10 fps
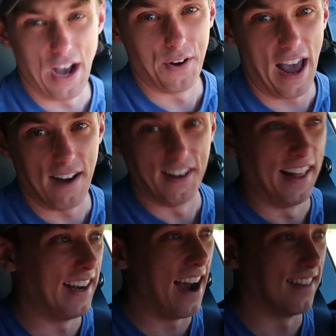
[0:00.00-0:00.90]
not
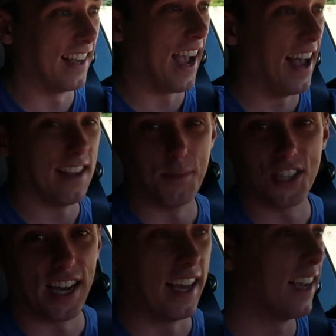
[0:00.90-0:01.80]
really, guys. I'm
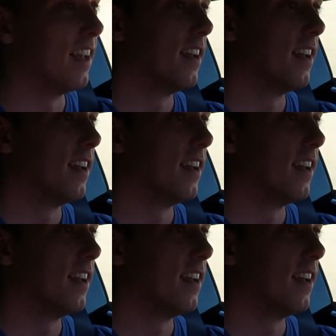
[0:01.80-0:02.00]
just kidding.